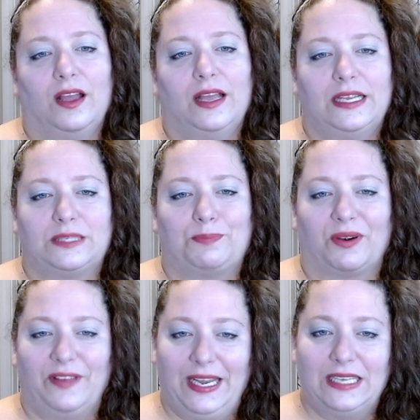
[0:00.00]
his
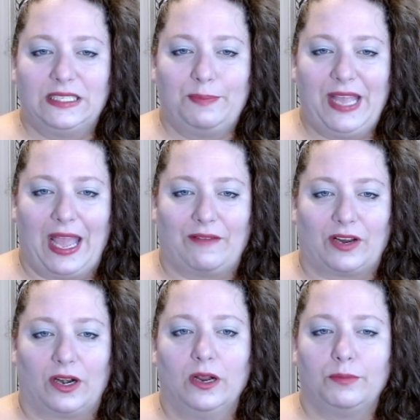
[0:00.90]
perfidious
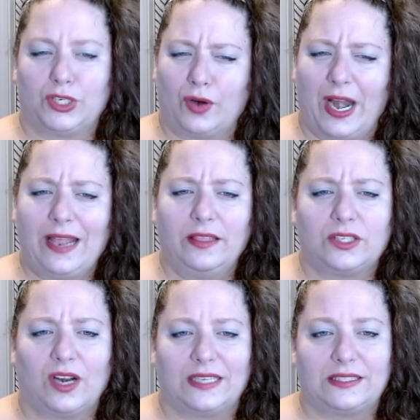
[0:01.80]
behavior, betraying the
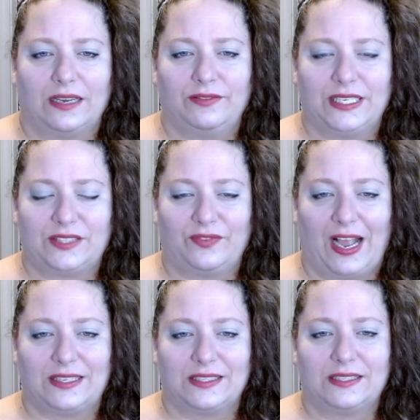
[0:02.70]
trust of his
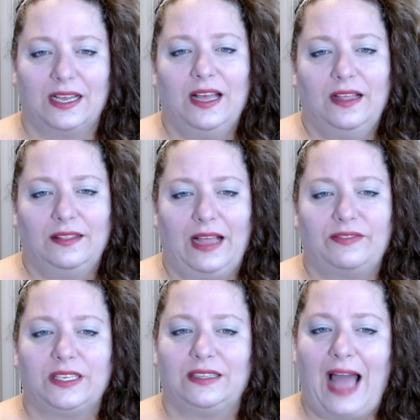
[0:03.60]
friends,
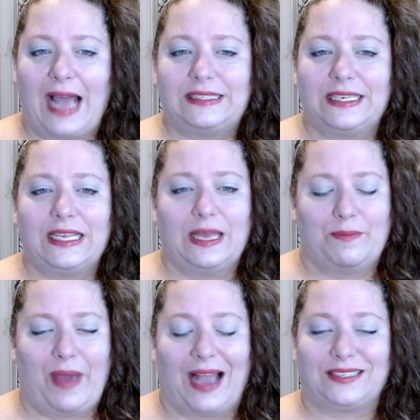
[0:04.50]
left a lasting
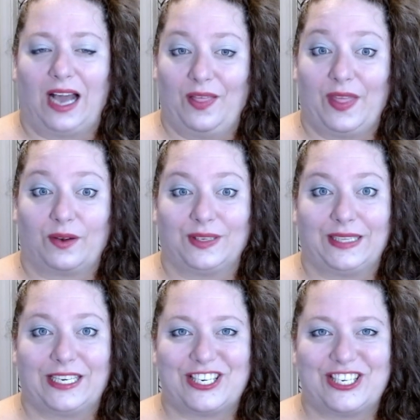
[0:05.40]
impact on their
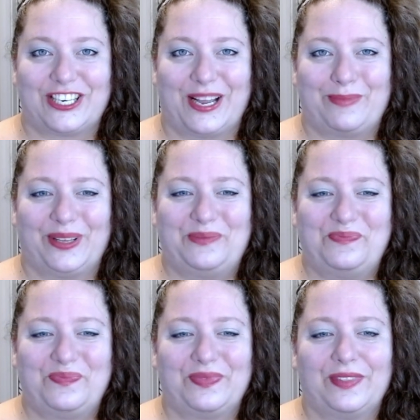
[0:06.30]
relationship.
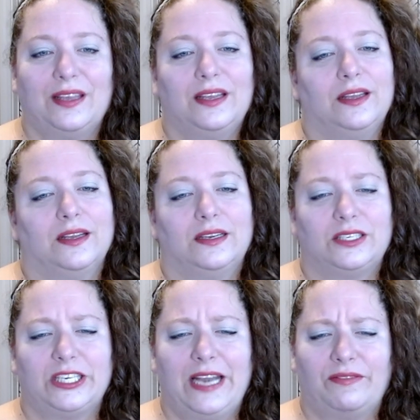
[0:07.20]

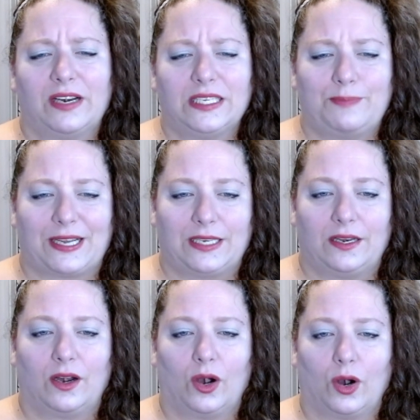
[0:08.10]
She never expected
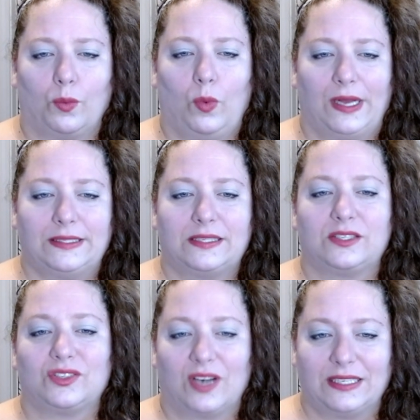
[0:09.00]
her once
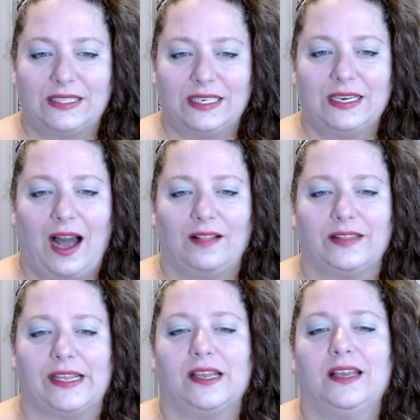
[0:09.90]
trusted
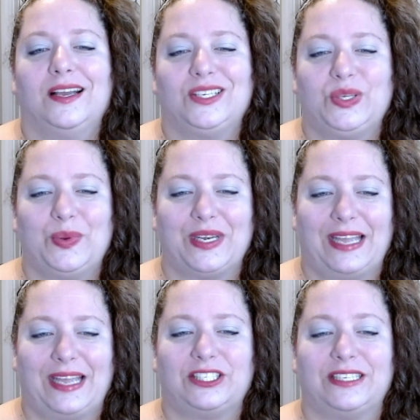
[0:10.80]
colleague to
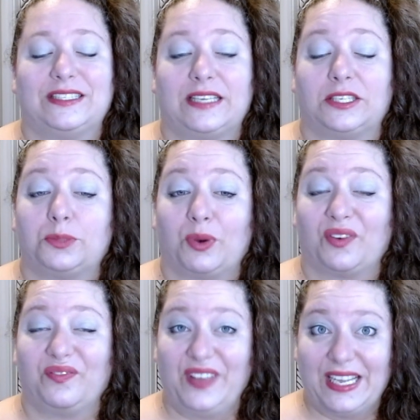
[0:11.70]
engage in such
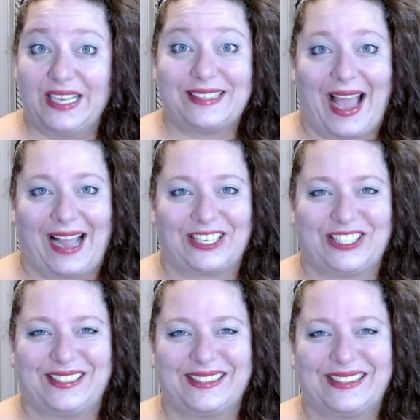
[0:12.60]
perfidious
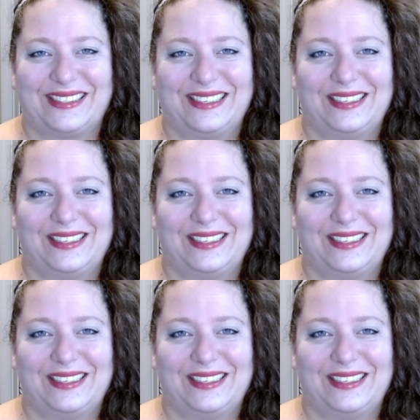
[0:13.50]
actions.